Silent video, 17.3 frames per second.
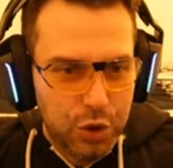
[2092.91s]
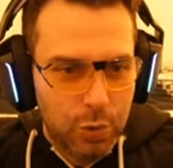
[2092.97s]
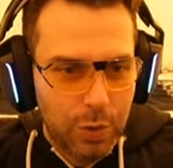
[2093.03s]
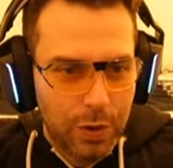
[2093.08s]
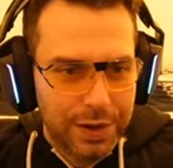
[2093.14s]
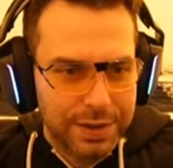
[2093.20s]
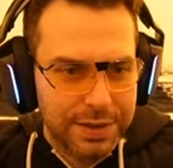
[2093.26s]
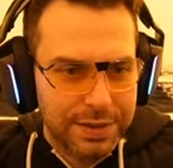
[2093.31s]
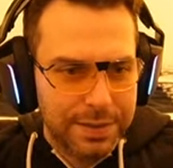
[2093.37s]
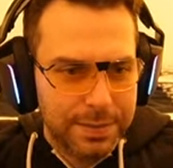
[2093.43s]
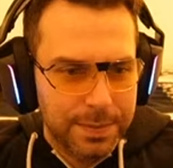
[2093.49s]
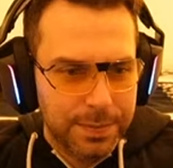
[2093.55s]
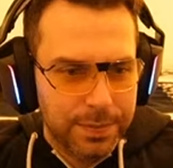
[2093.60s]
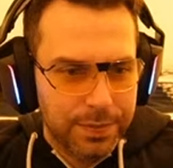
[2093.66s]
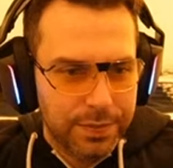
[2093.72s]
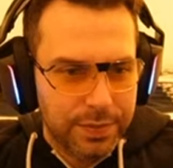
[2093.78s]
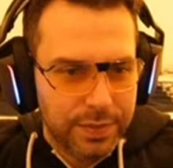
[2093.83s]
one.
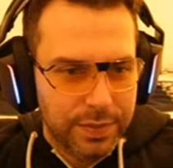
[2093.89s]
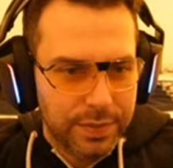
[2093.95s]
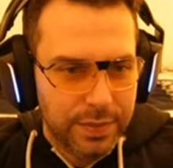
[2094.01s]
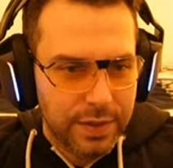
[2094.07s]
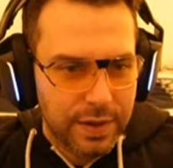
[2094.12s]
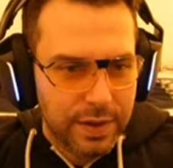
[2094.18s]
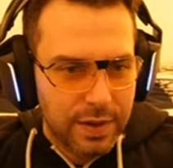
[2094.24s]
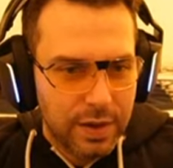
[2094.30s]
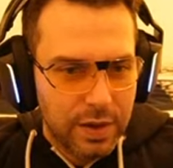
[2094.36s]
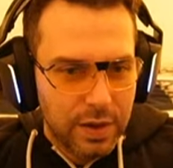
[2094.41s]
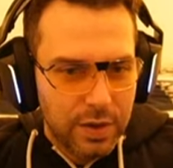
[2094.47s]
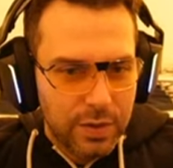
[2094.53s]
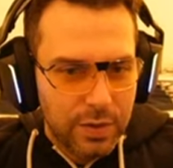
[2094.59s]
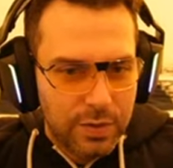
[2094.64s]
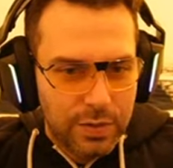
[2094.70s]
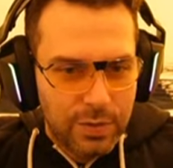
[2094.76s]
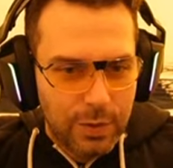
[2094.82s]

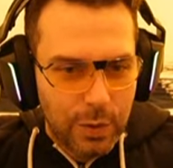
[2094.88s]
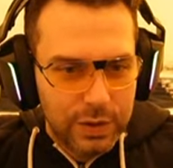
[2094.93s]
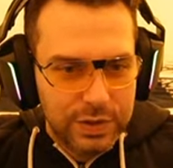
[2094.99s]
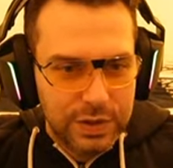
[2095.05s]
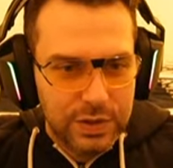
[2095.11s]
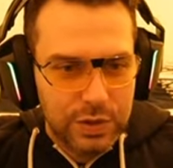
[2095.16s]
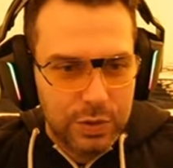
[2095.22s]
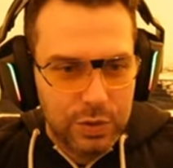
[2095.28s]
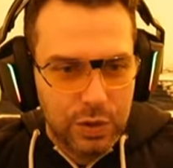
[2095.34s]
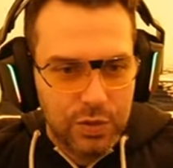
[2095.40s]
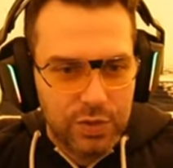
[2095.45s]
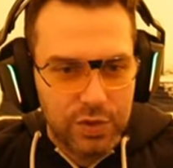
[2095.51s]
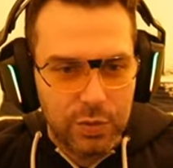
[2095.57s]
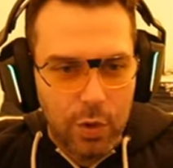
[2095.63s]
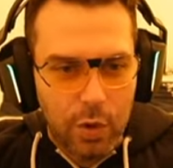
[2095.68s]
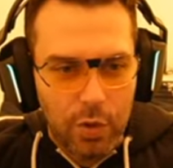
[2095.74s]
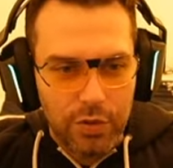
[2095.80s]
Fortitude of
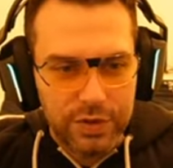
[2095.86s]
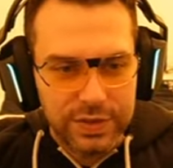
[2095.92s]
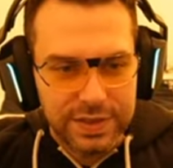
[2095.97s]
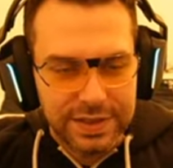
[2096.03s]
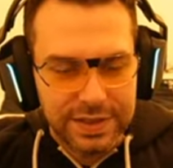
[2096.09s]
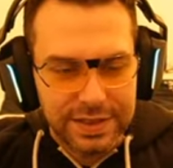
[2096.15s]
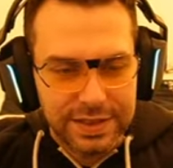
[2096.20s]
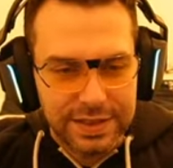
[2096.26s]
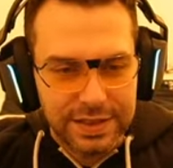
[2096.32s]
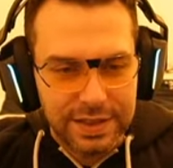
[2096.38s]
Dwarves.